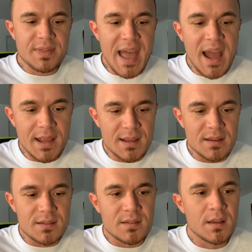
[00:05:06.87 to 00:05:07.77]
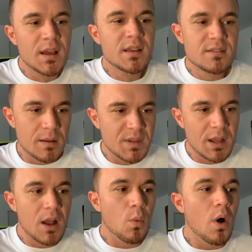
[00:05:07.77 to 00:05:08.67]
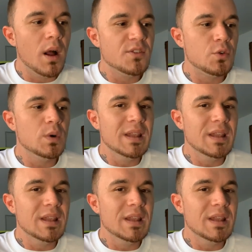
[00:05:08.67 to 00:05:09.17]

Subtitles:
that is something I want to